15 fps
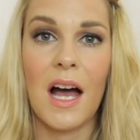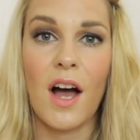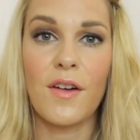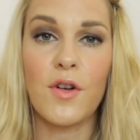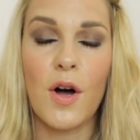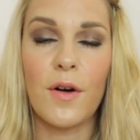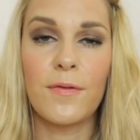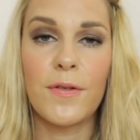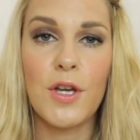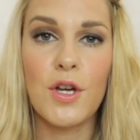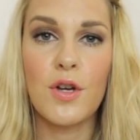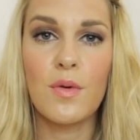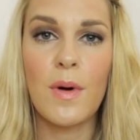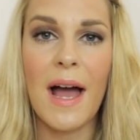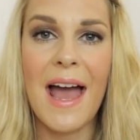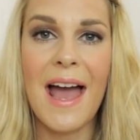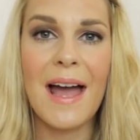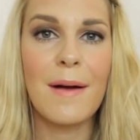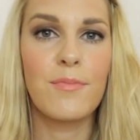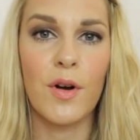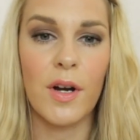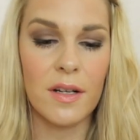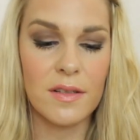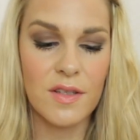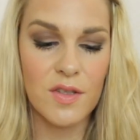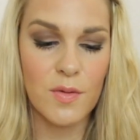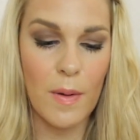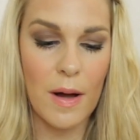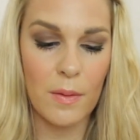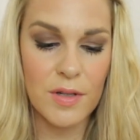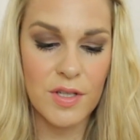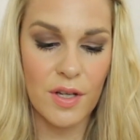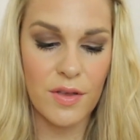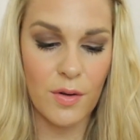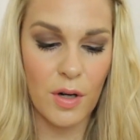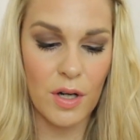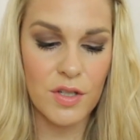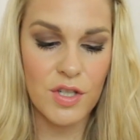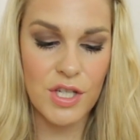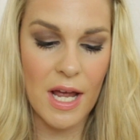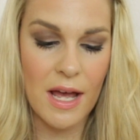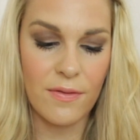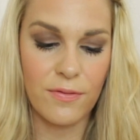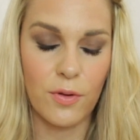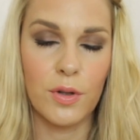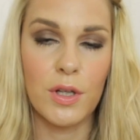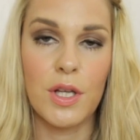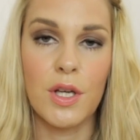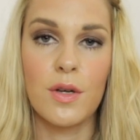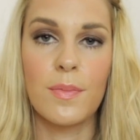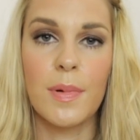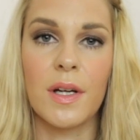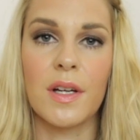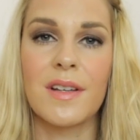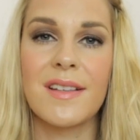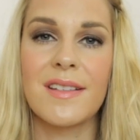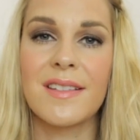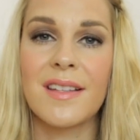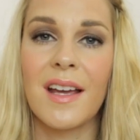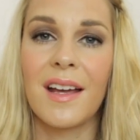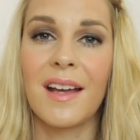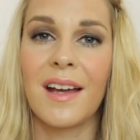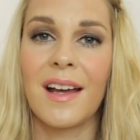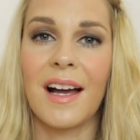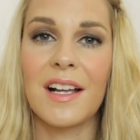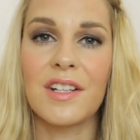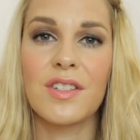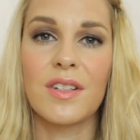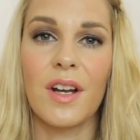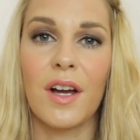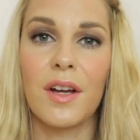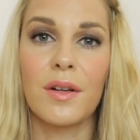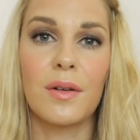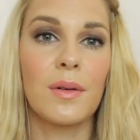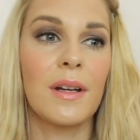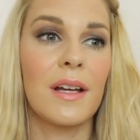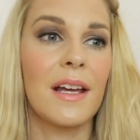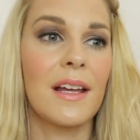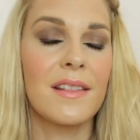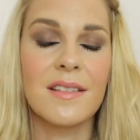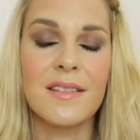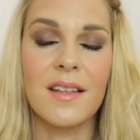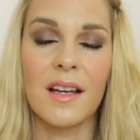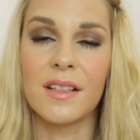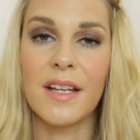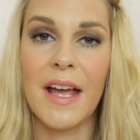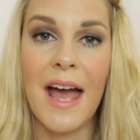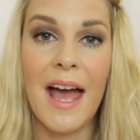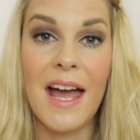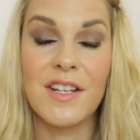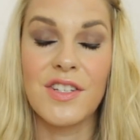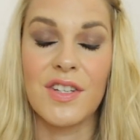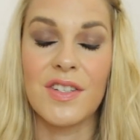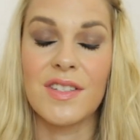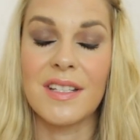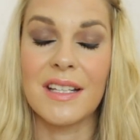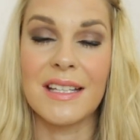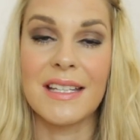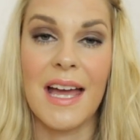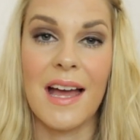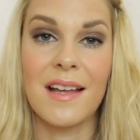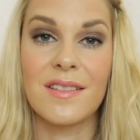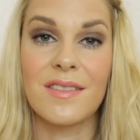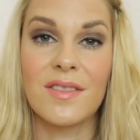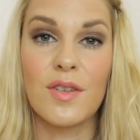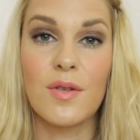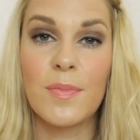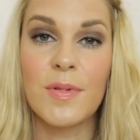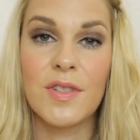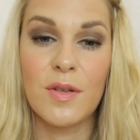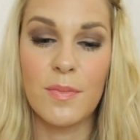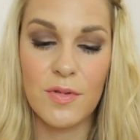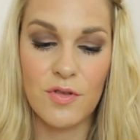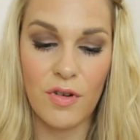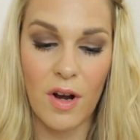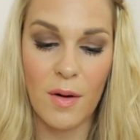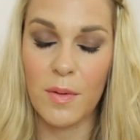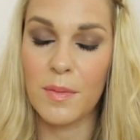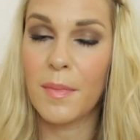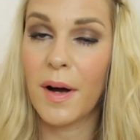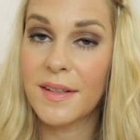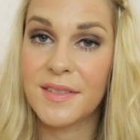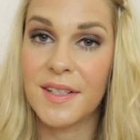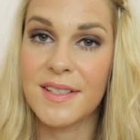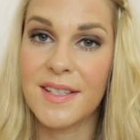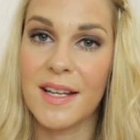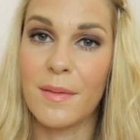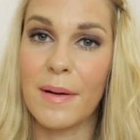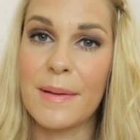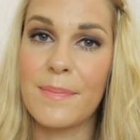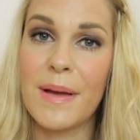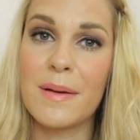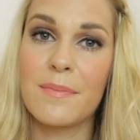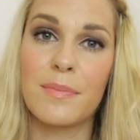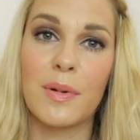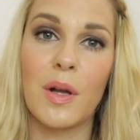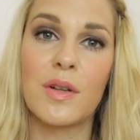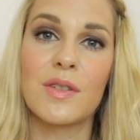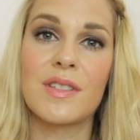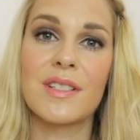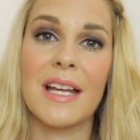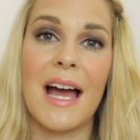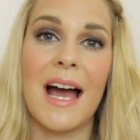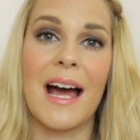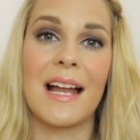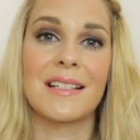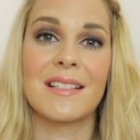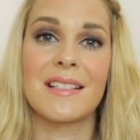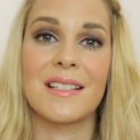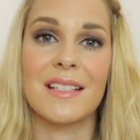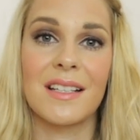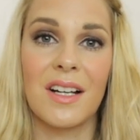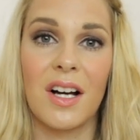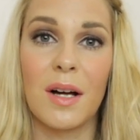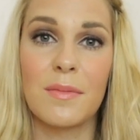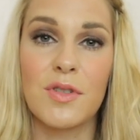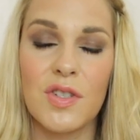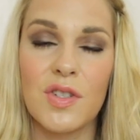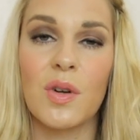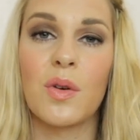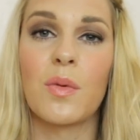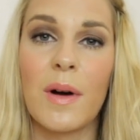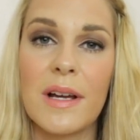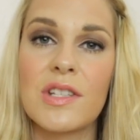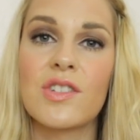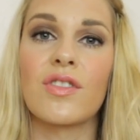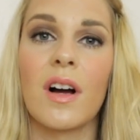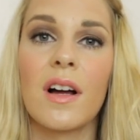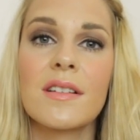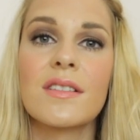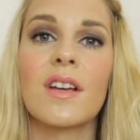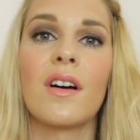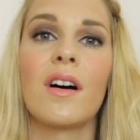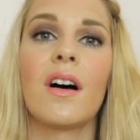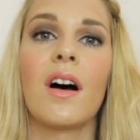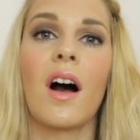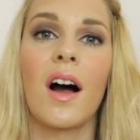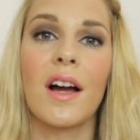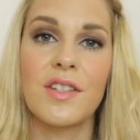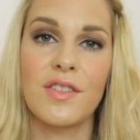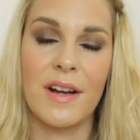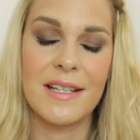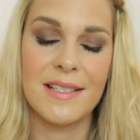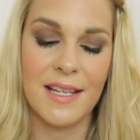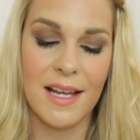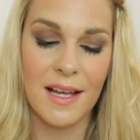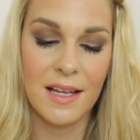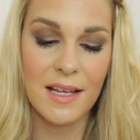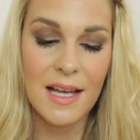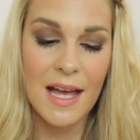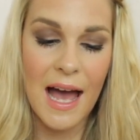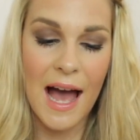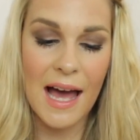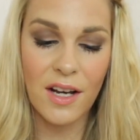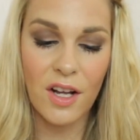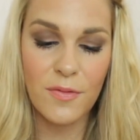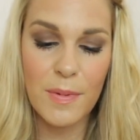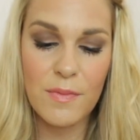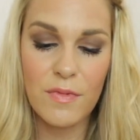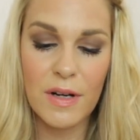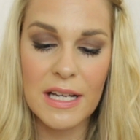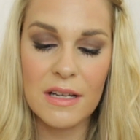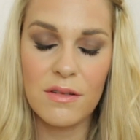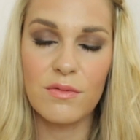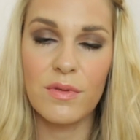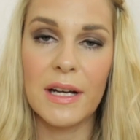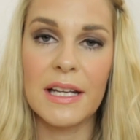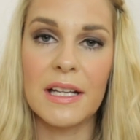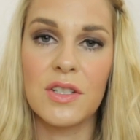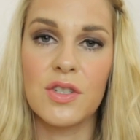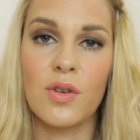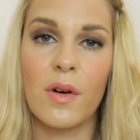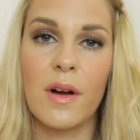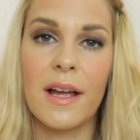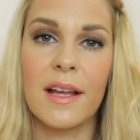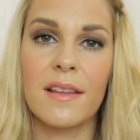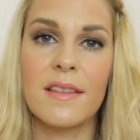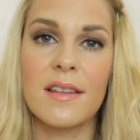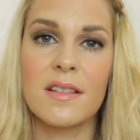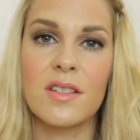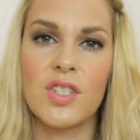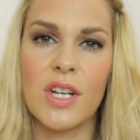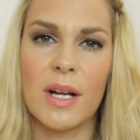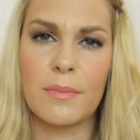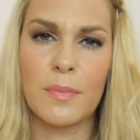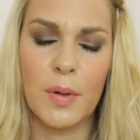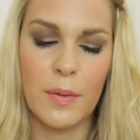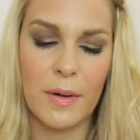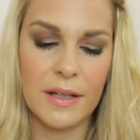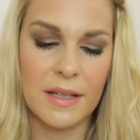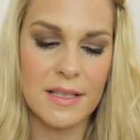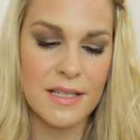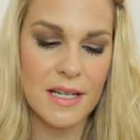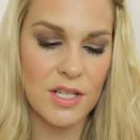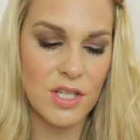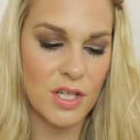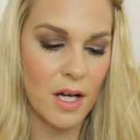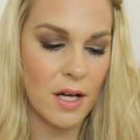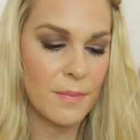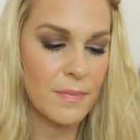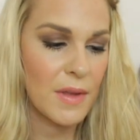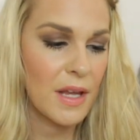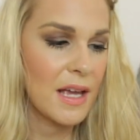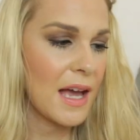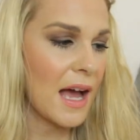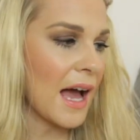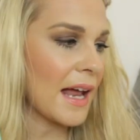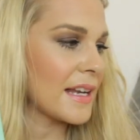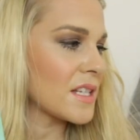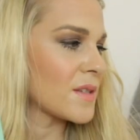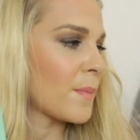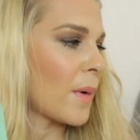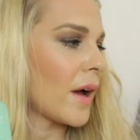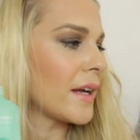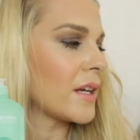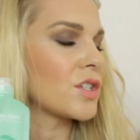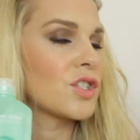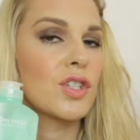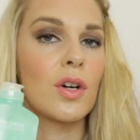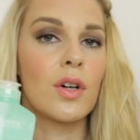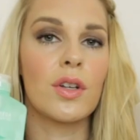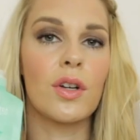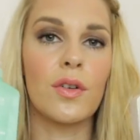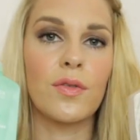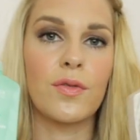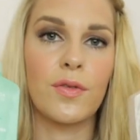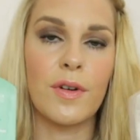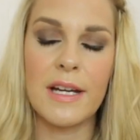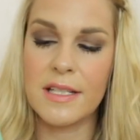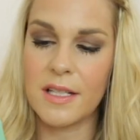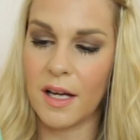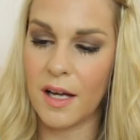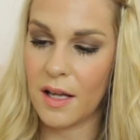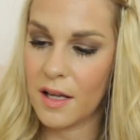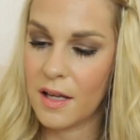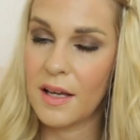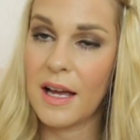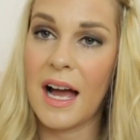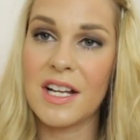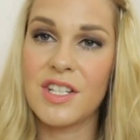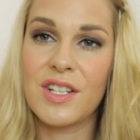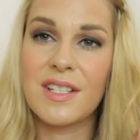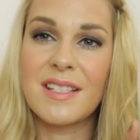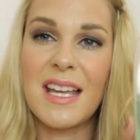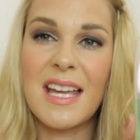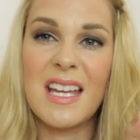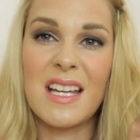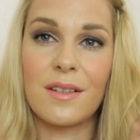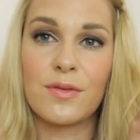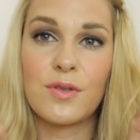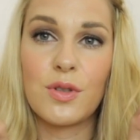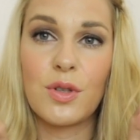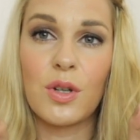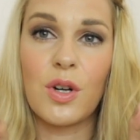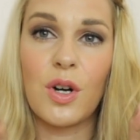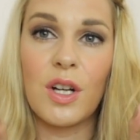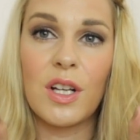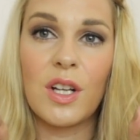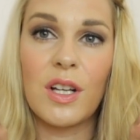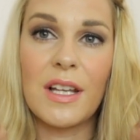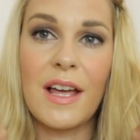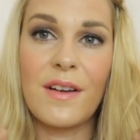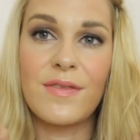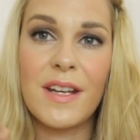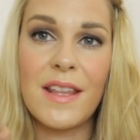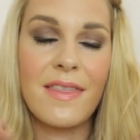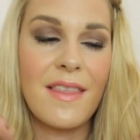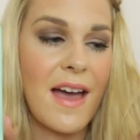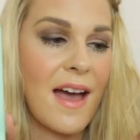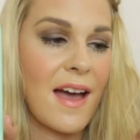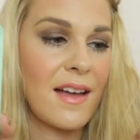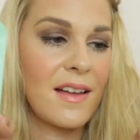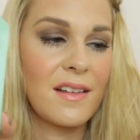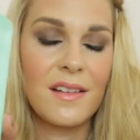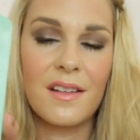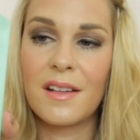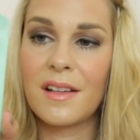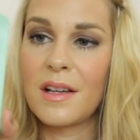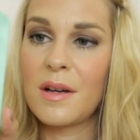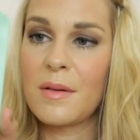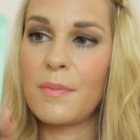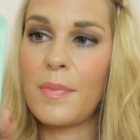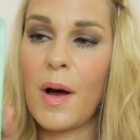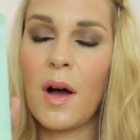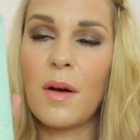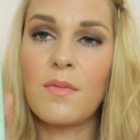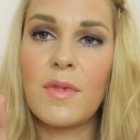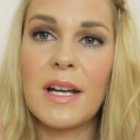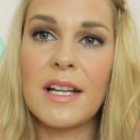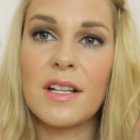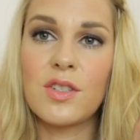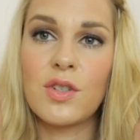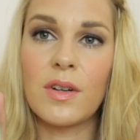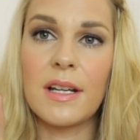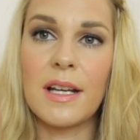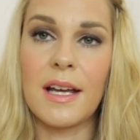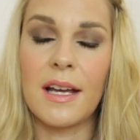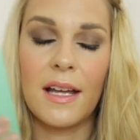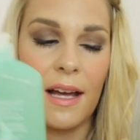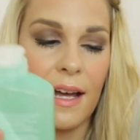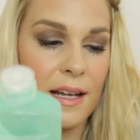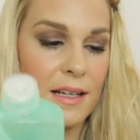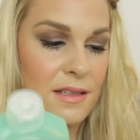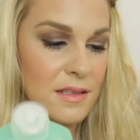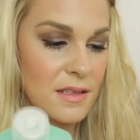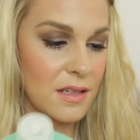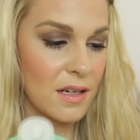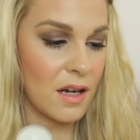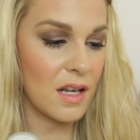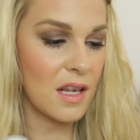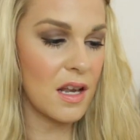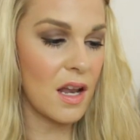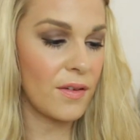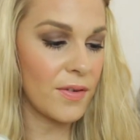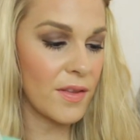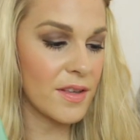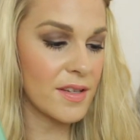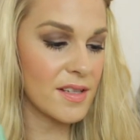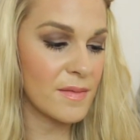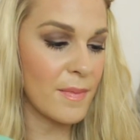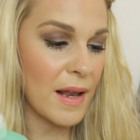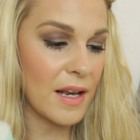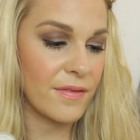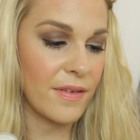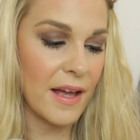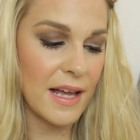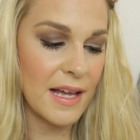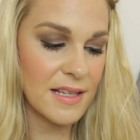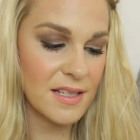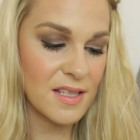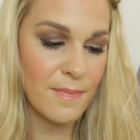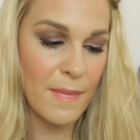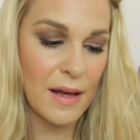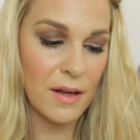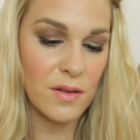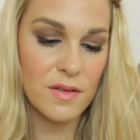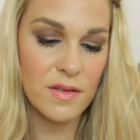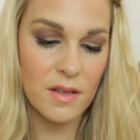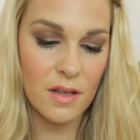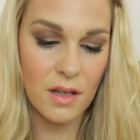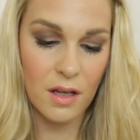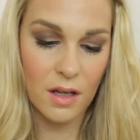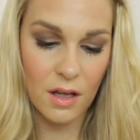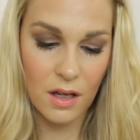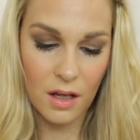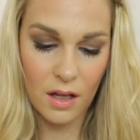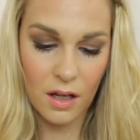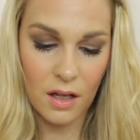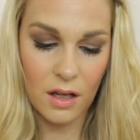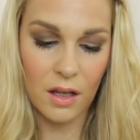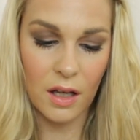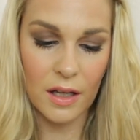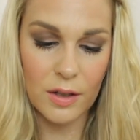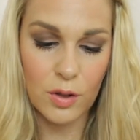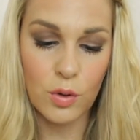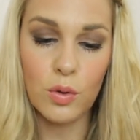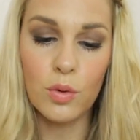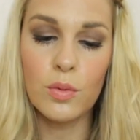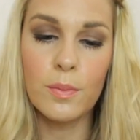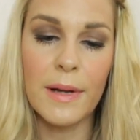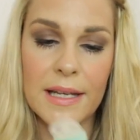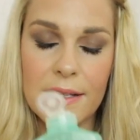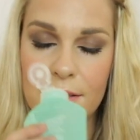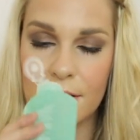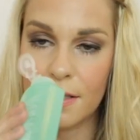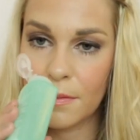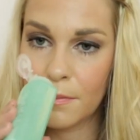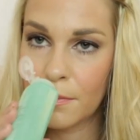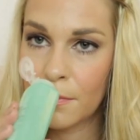I've got a few hair products as well, which I thought I'd share for you because, as you know, in the sun, your hair just gets super, super dry. Well, mine does anyway, being blonde, and I'm just always trying to hydrate it. And I've been really, really enjoying this shampoo and conditioner, and it's by John Frieda. As you can see, I've not got a lot left in there, but I'm really enjoying it, and I love the smell of it. It smells like cool mint.